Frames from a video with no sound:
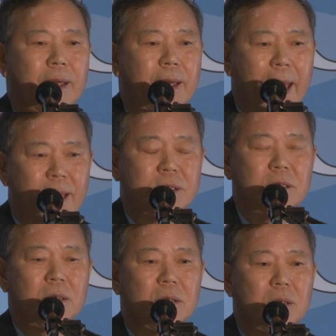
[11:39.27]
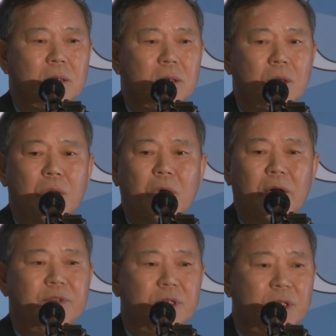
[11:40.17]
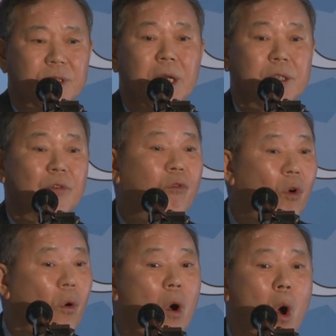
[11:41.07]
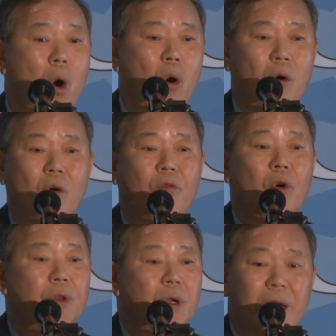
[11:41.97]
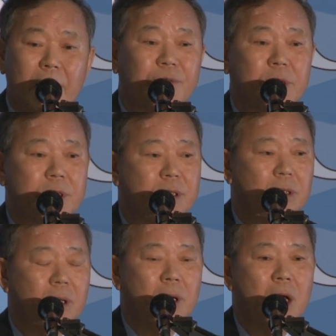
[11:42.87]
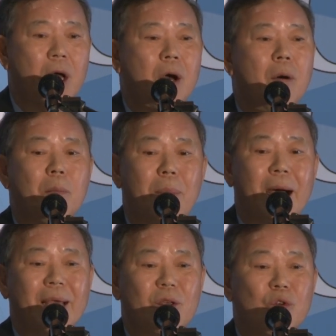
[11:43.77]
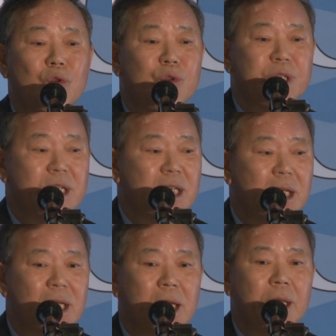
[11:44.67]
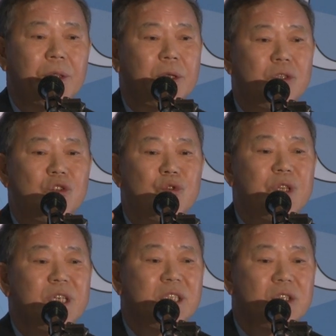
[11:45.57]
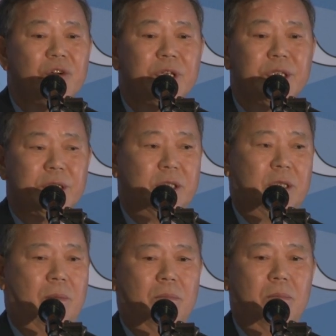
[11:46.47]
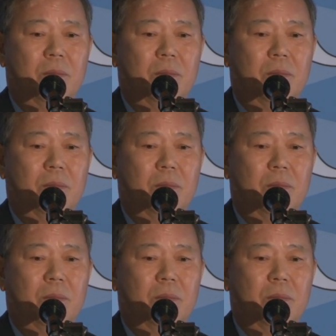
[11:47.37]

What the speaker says: case of the success for the leftists by using the judiciary system.